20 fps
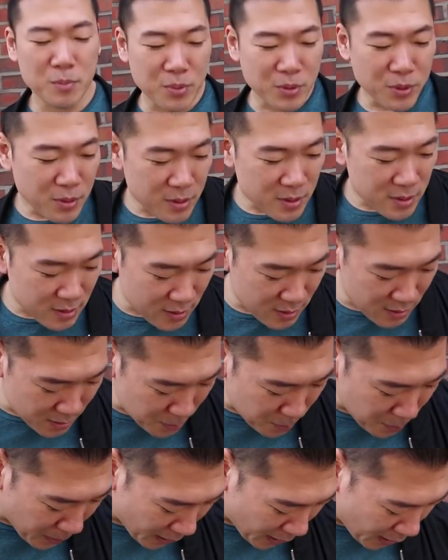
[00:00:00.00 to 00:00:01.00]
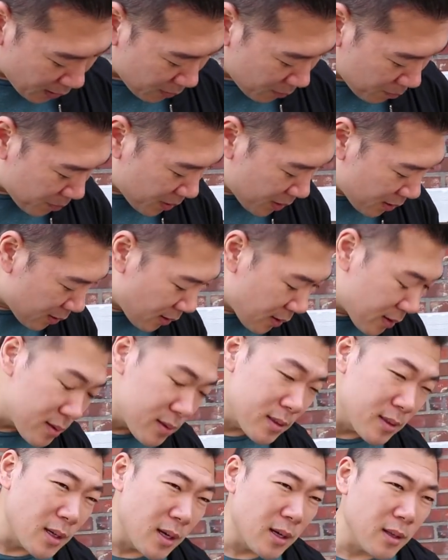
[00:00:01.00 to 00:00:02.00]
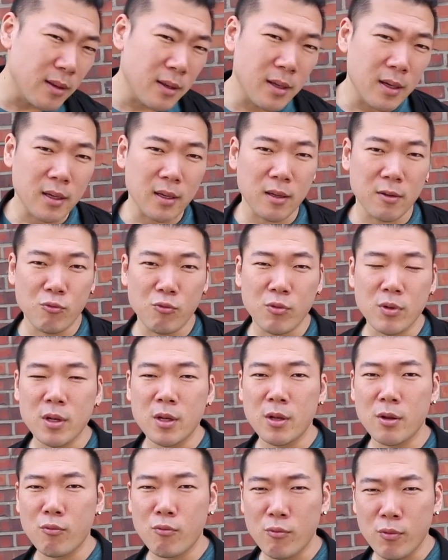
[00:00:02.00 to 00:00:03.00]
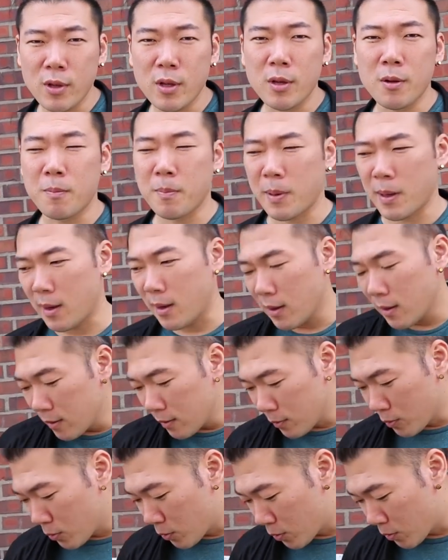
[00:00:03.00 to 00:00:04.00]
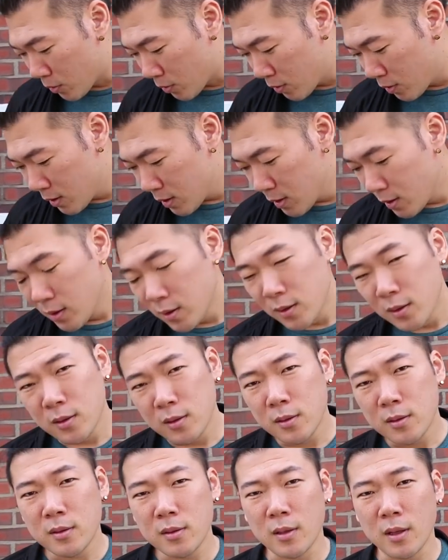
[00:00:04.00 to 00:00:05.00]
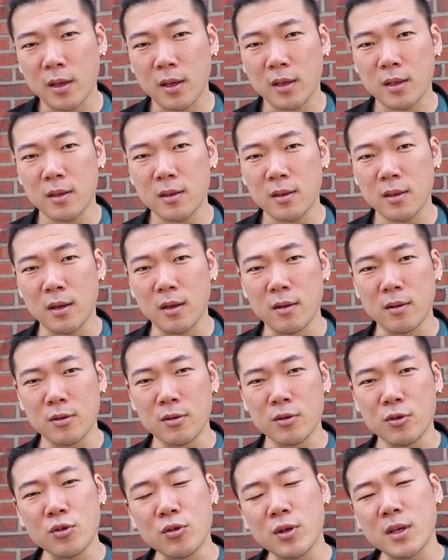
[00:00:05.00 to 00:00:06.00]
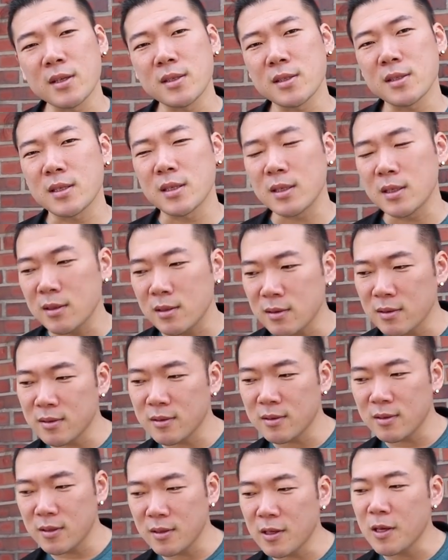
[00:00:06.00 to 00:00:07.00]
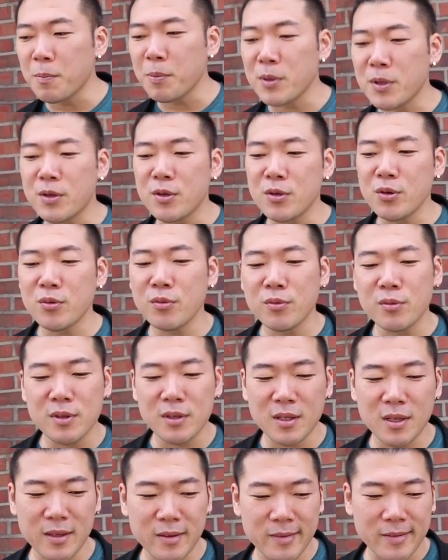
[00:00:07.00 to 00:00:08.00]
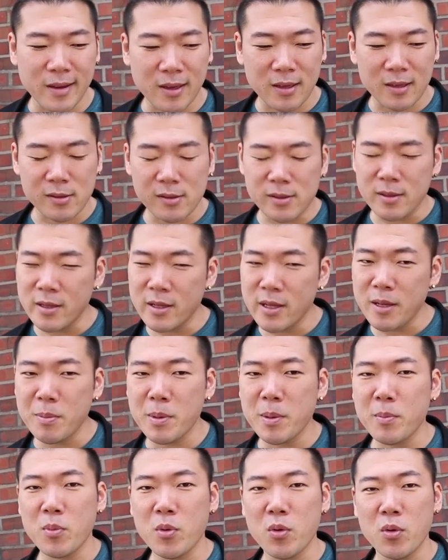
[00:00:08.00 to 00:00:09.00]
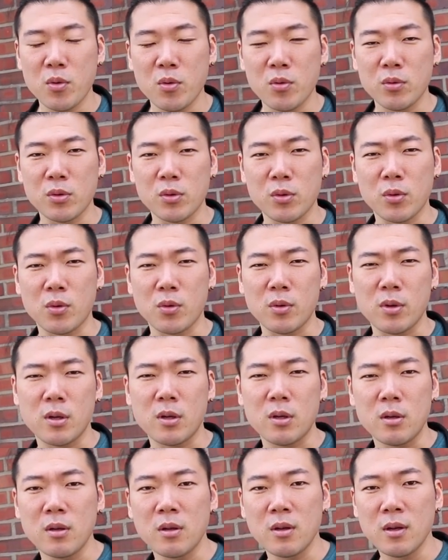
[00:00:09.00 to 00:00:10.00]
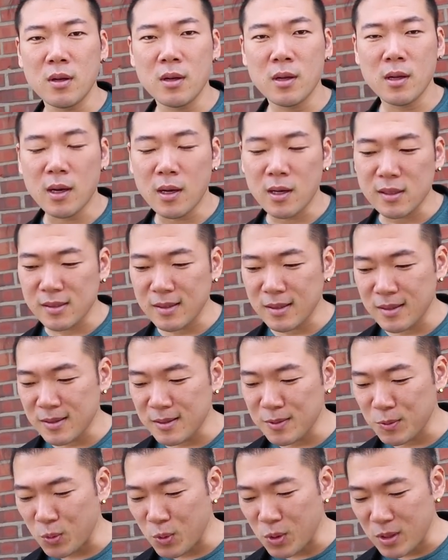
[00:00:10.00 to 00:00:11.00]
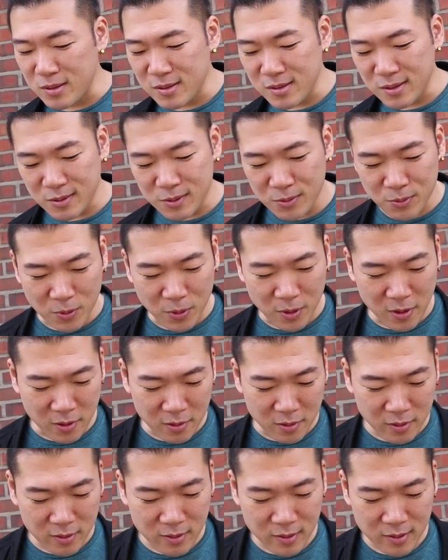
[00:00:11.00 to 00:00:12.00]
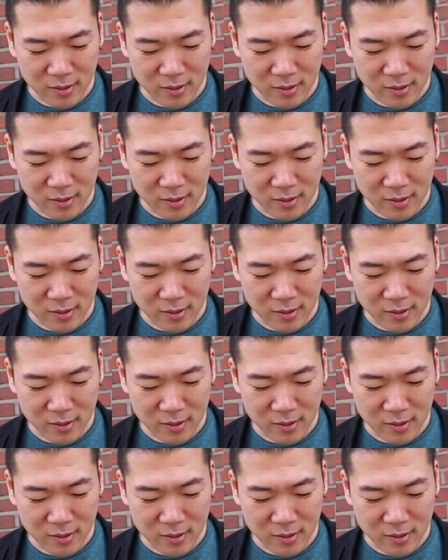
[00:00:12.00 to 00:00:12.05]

Beauty is just pain, but it's not like really pain or like. You can still, if you need like a little bit more taller, I think it's worth it to wear.